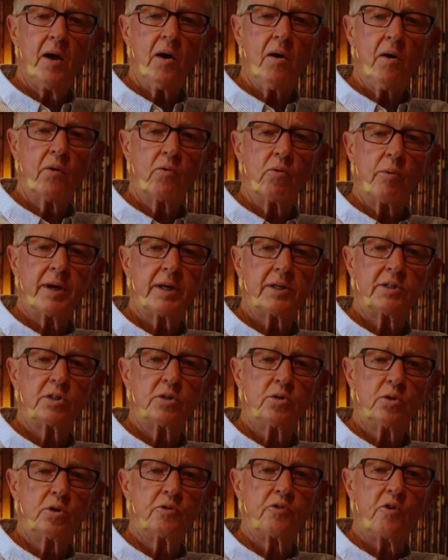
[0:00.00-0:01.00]
on what is
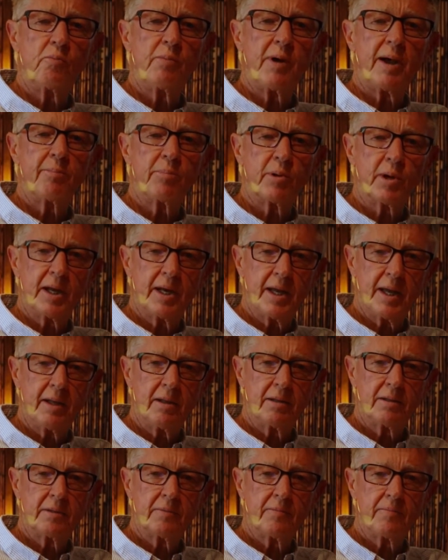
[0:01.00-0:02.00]
good for my brain health.